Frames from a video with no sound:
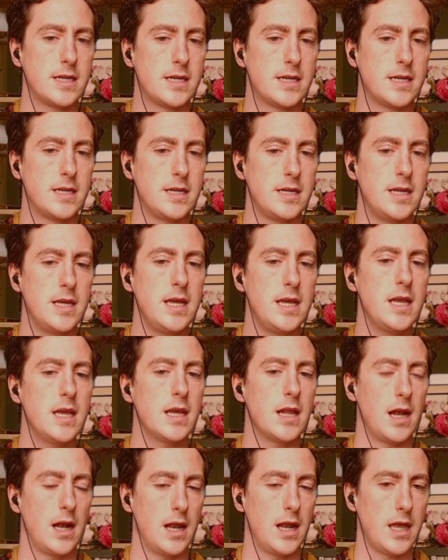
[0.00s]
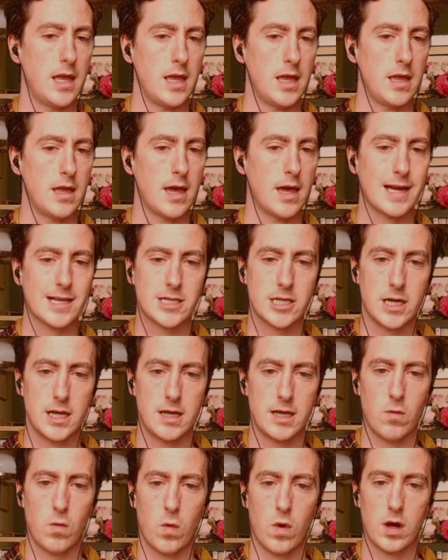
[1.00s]
Ideally,
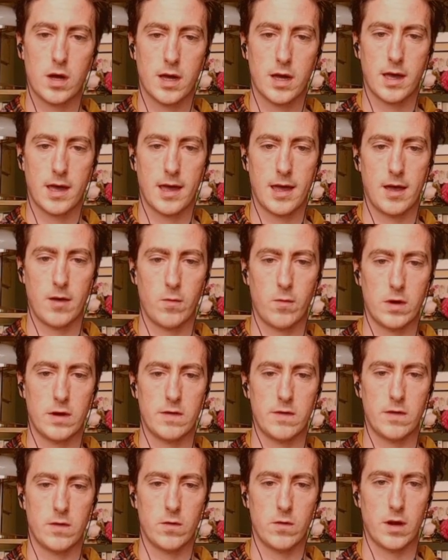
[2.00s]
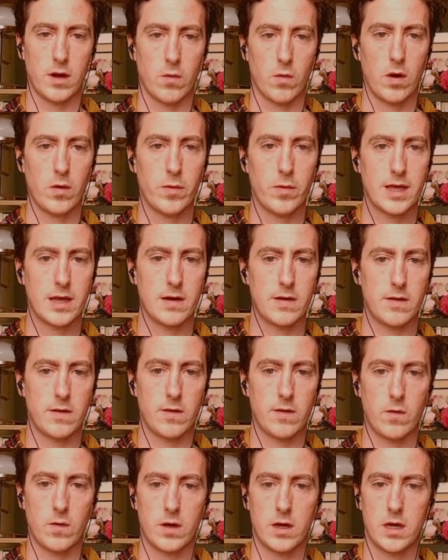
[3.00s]
actually, what can we do here? What we can
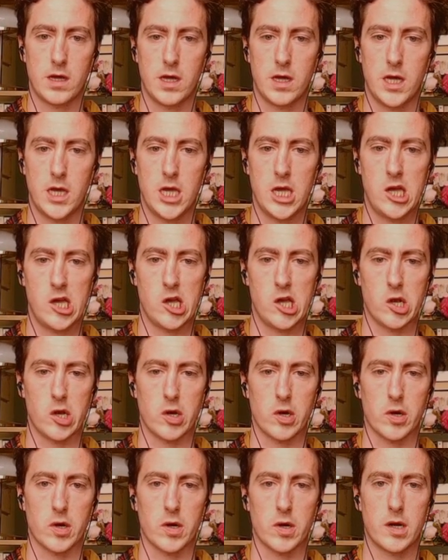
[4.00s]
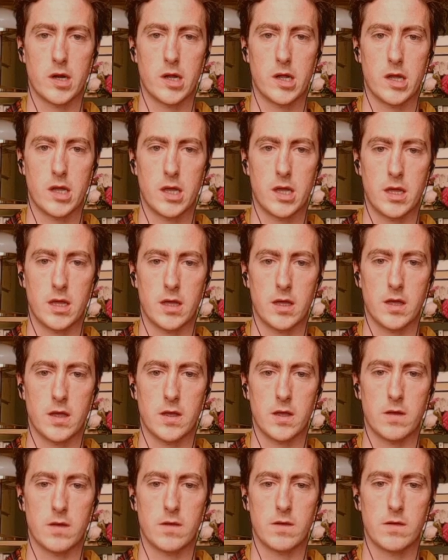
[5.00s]
do here
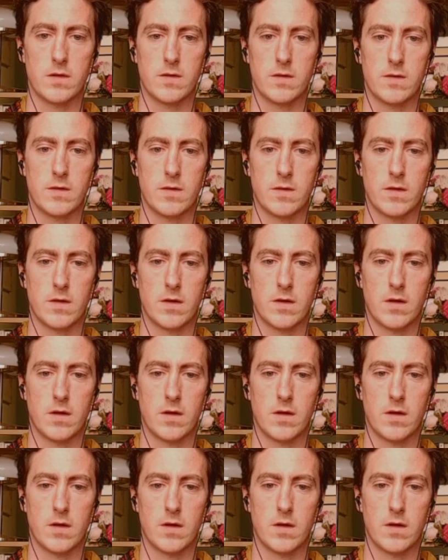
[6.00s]
is